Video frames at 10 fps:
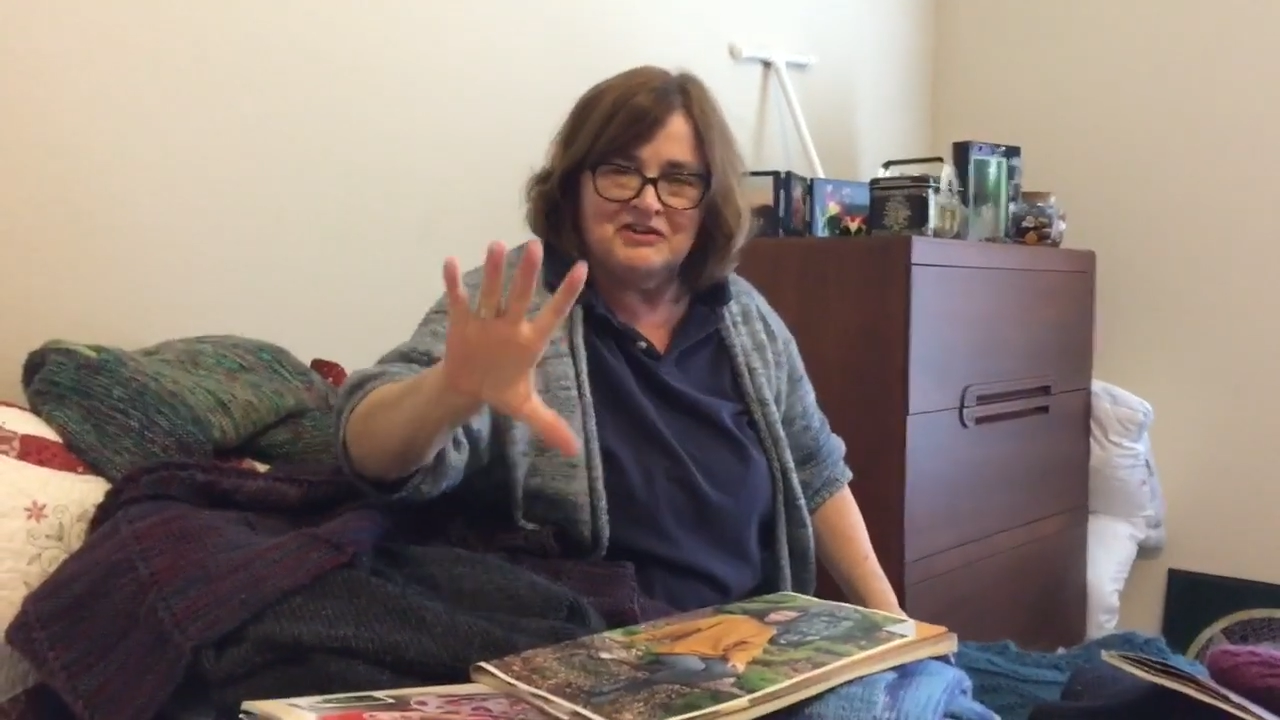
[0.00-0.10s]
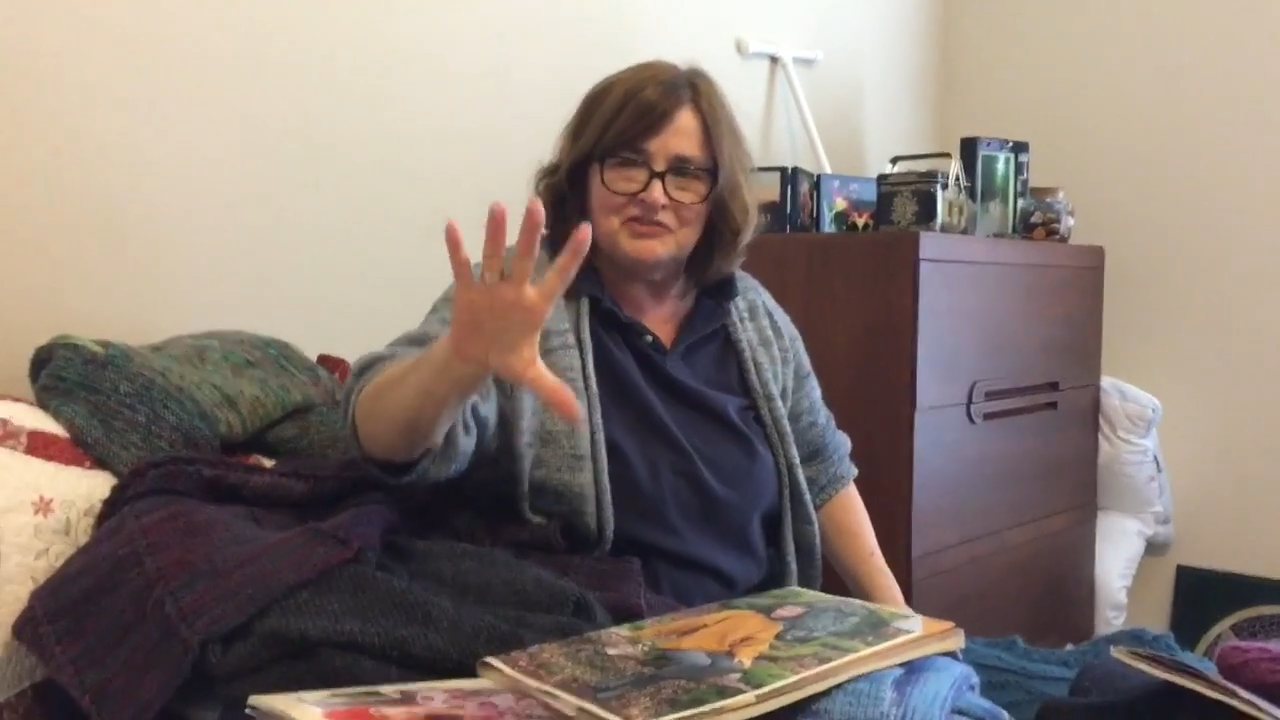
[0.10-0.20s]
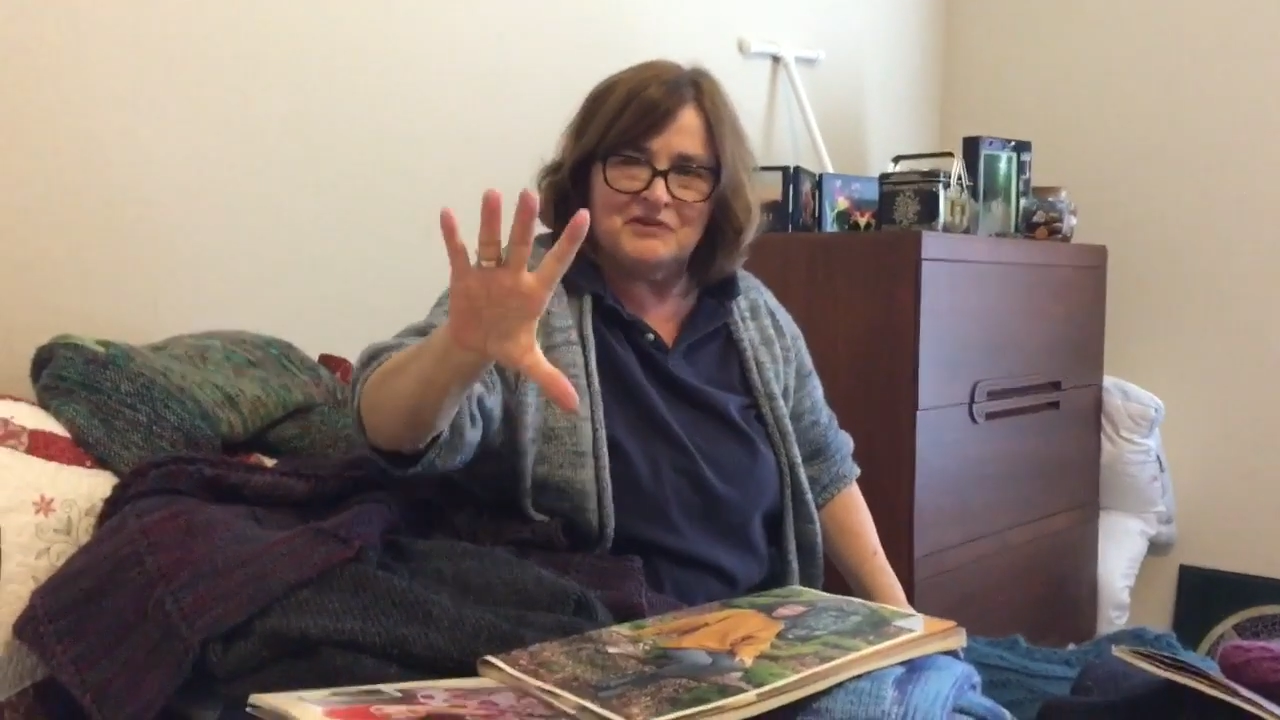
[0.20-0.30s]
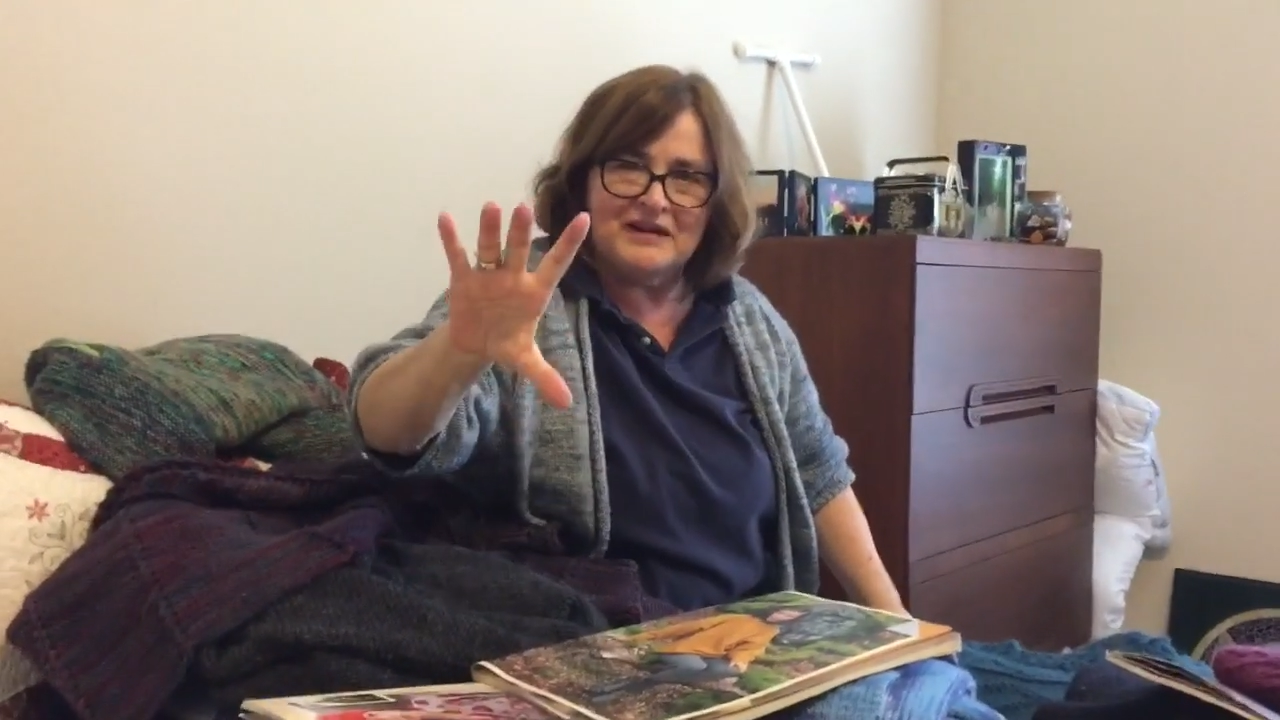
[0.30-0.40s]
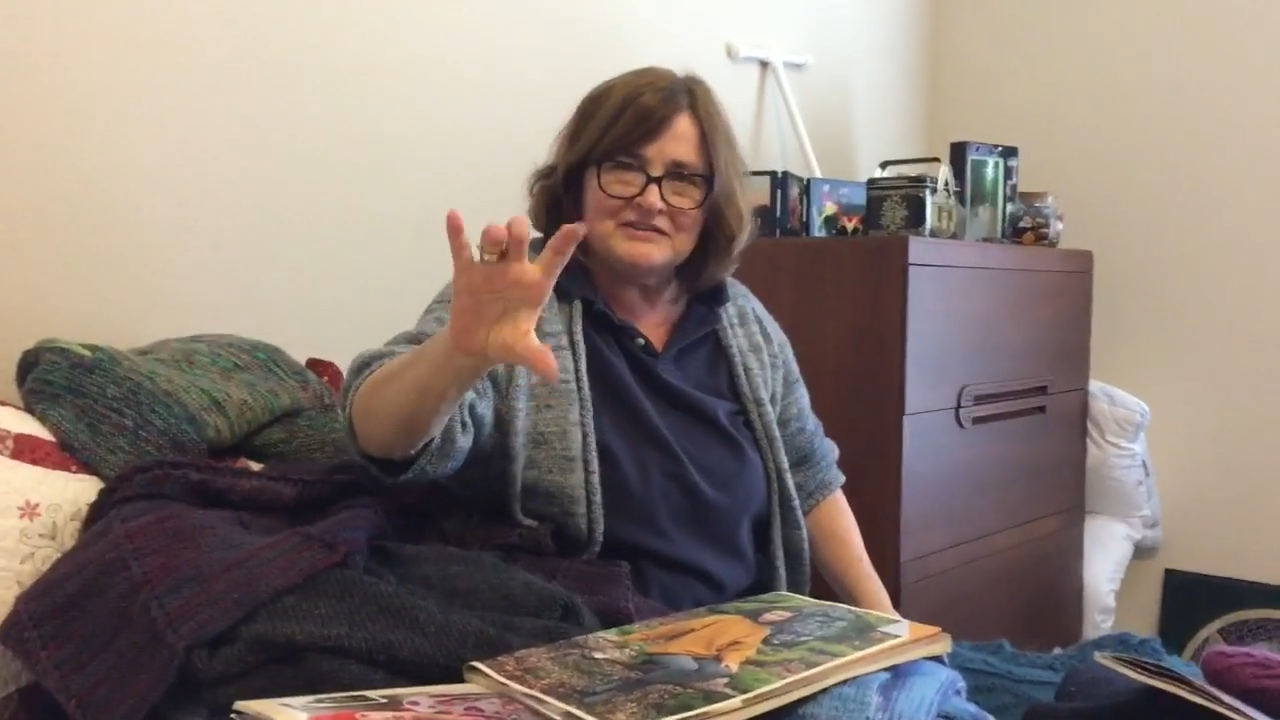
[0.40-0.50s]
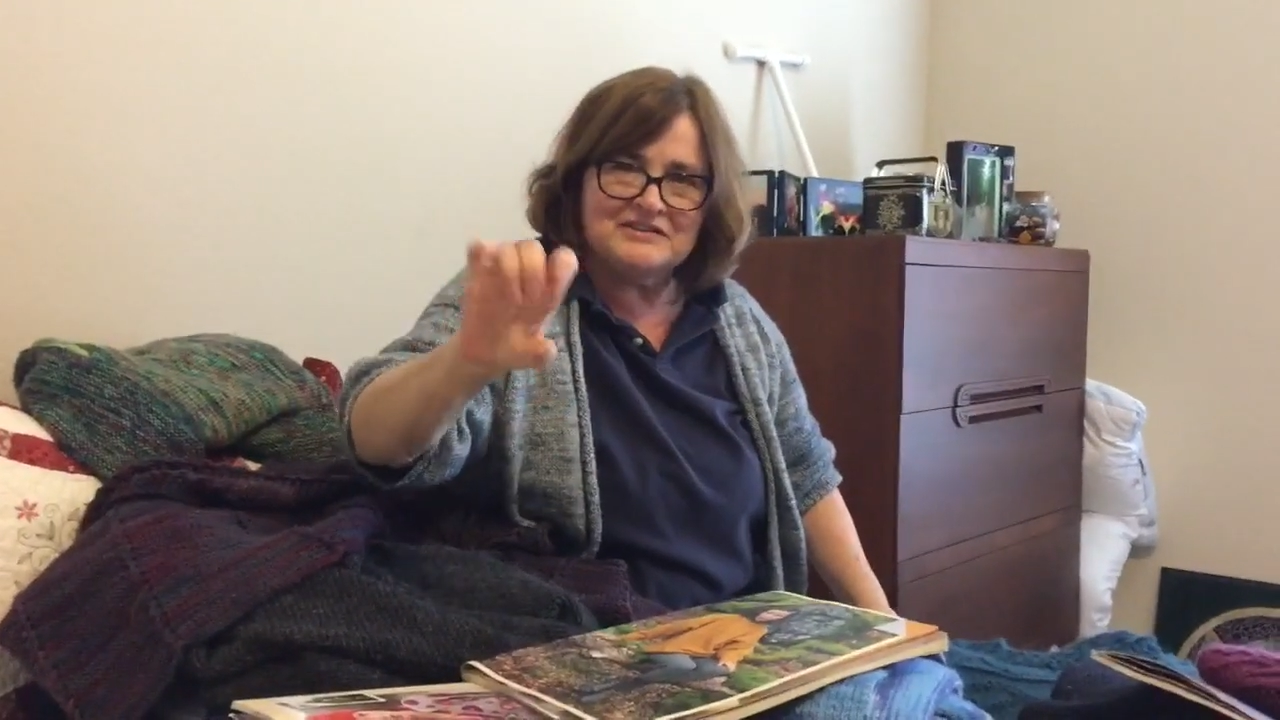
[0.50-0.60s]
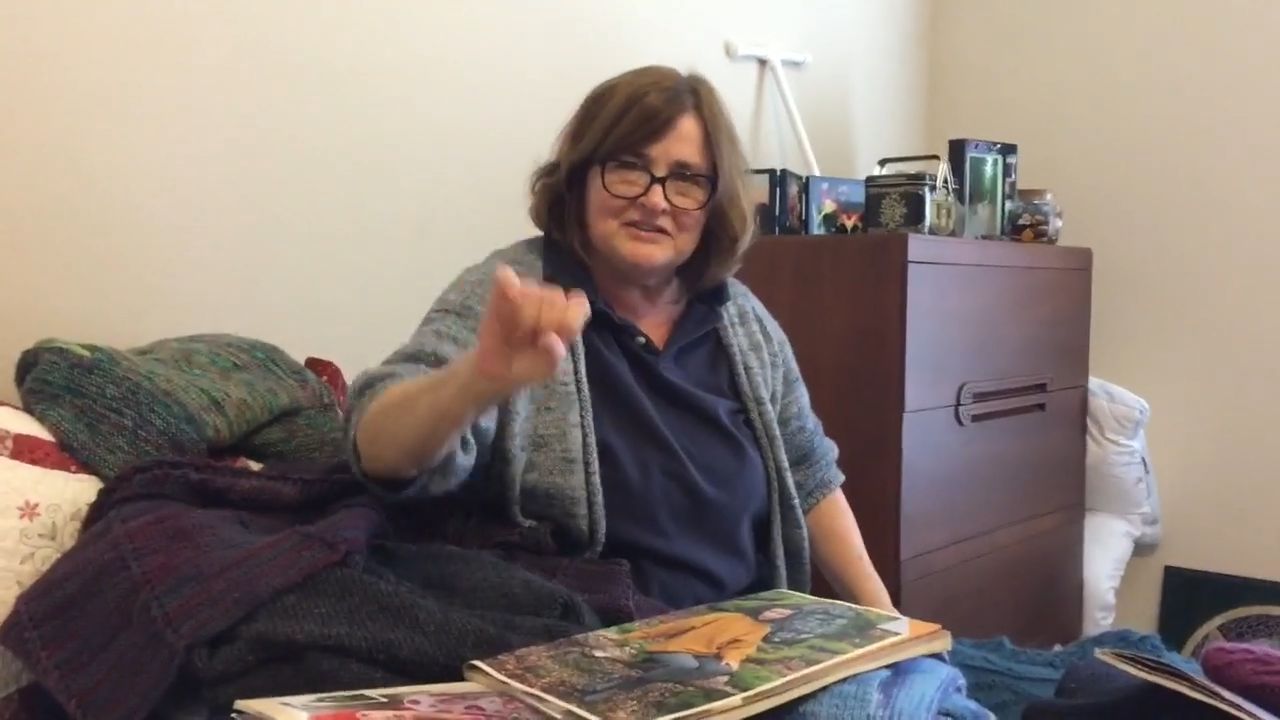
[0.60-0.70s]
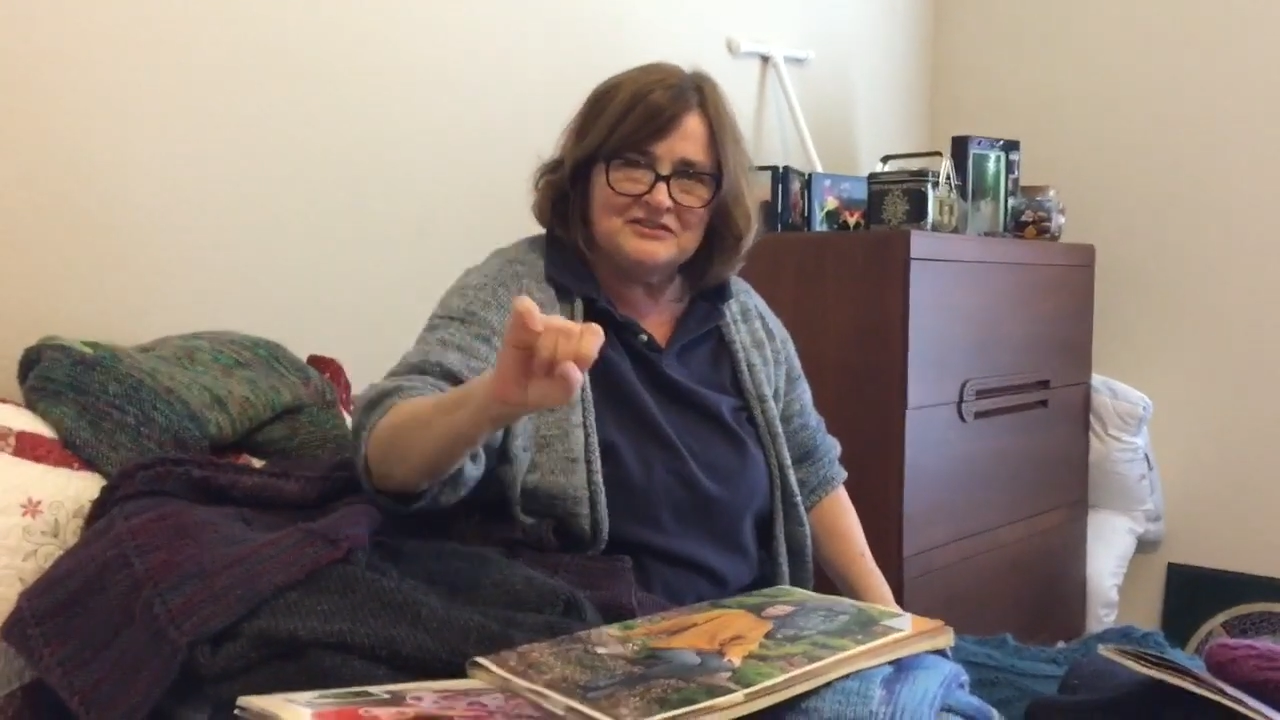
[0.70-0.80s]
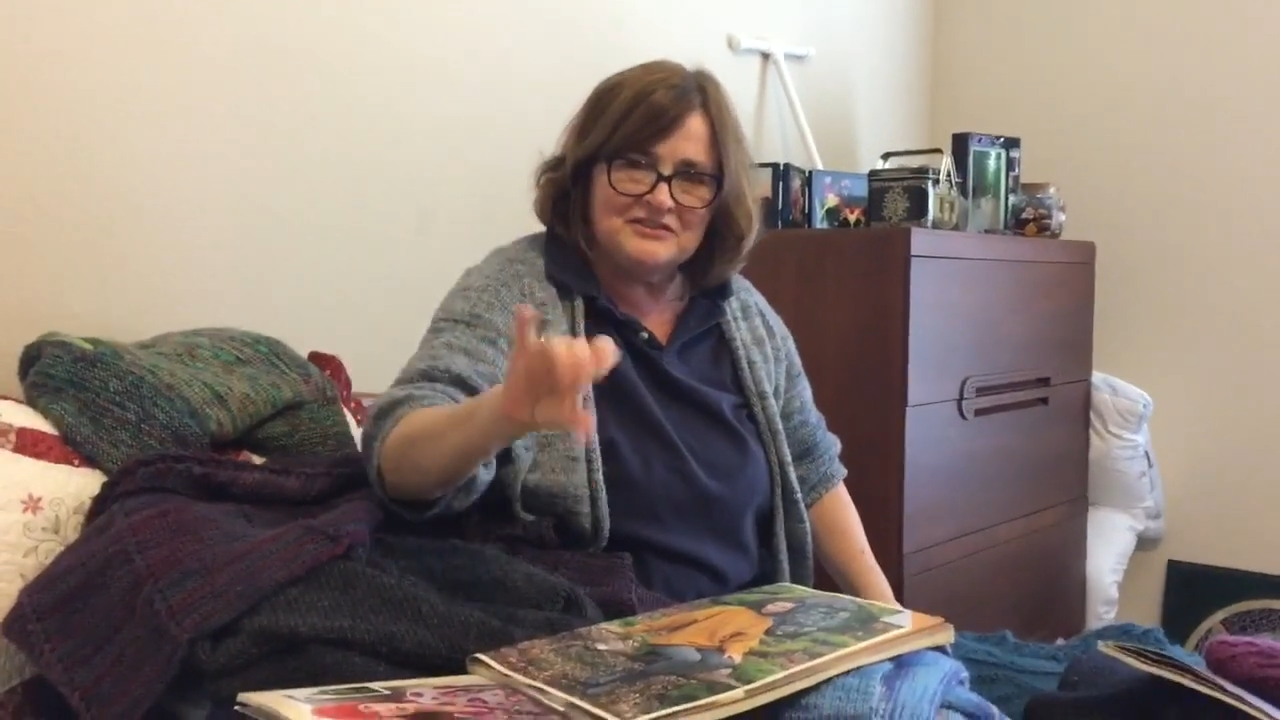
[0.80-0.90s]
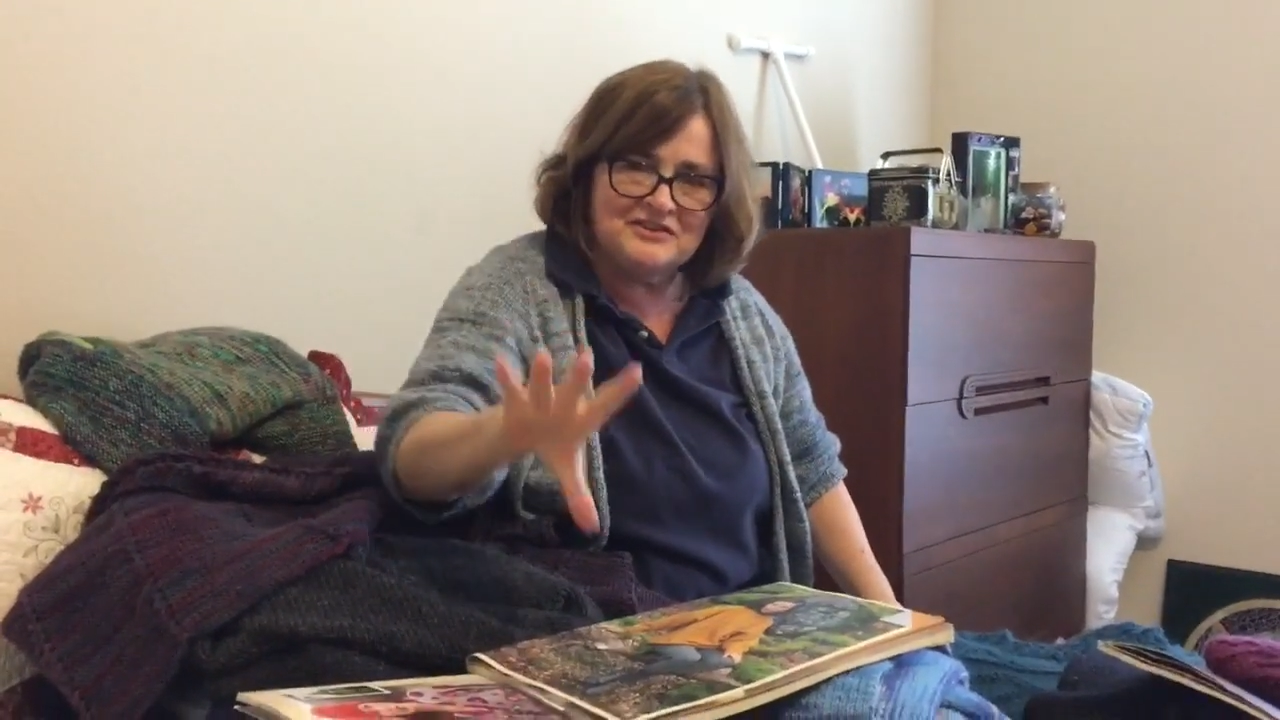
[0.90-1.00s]
So I
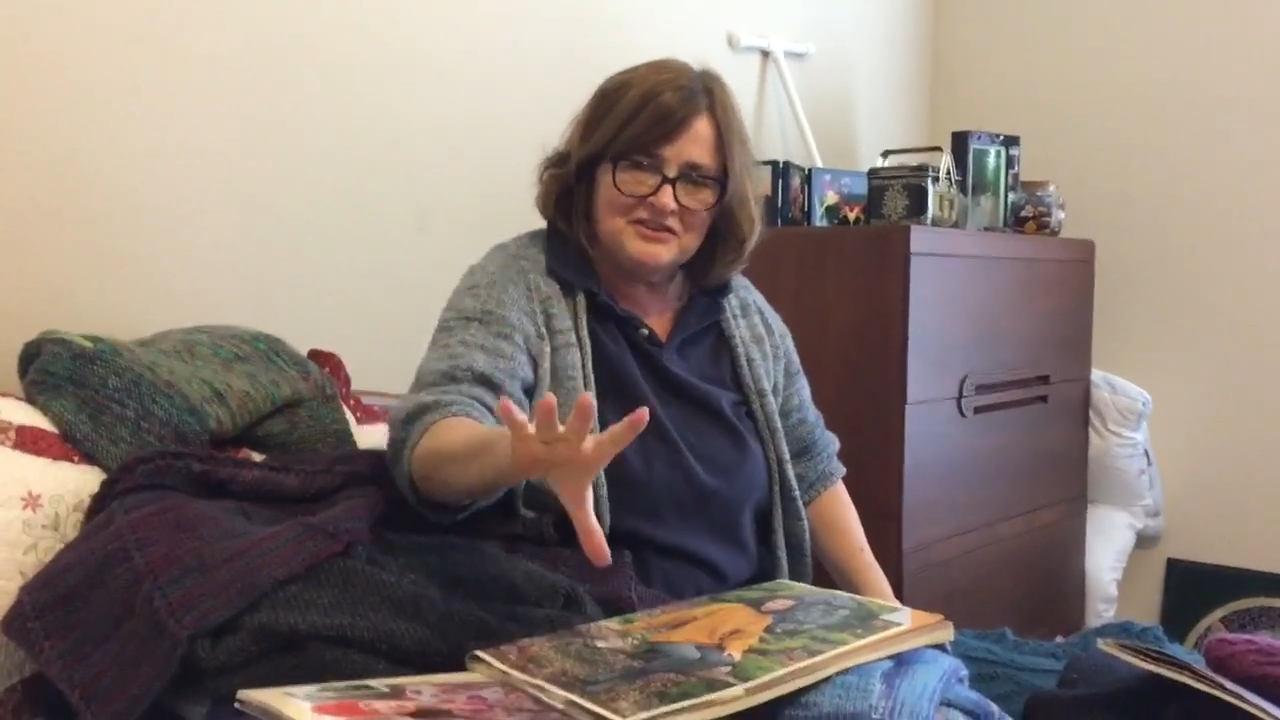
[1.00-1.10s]
did